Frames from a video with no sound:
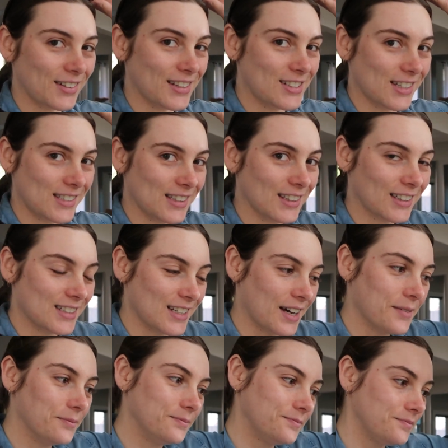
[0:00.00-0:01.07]
I just looked
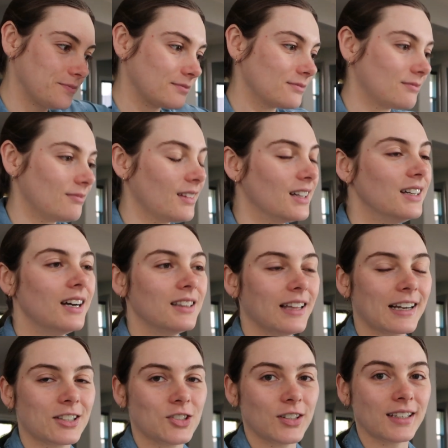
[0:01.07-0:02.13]
up
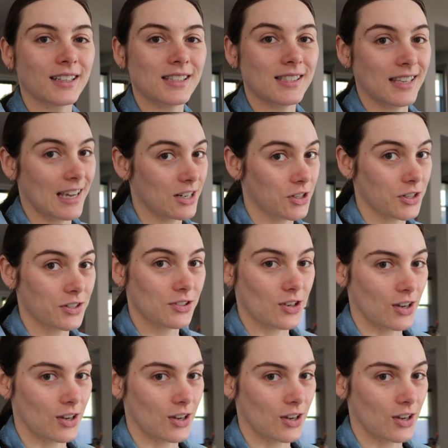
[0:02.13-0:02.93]
electric sanders